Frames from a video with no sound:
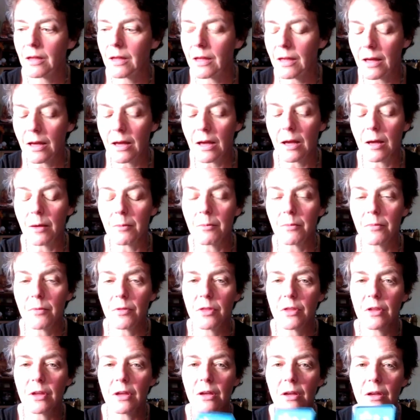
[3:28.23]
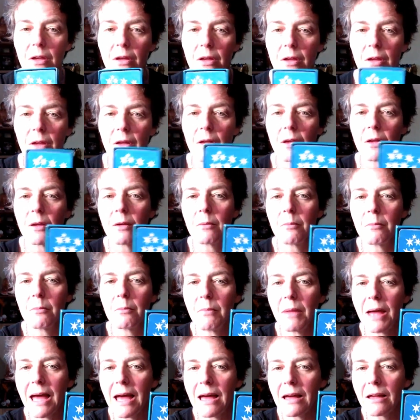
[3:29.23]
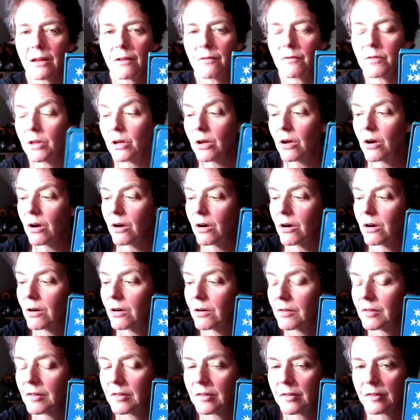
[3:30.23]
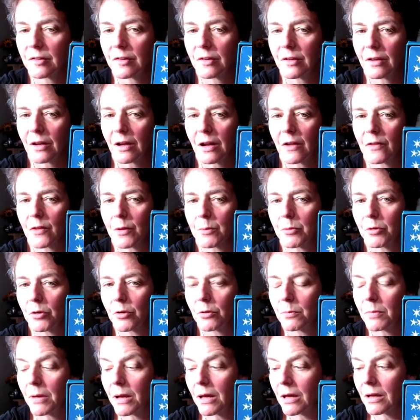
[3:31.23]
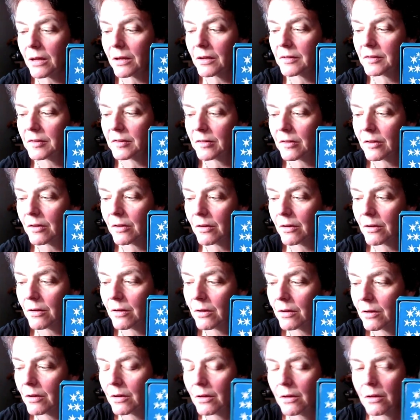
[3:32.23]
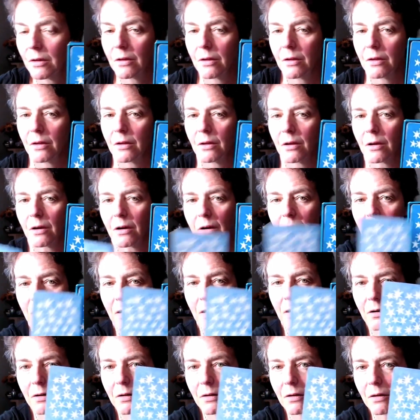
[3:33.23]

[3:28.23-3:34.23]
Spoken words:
The back of the cards on the blue box are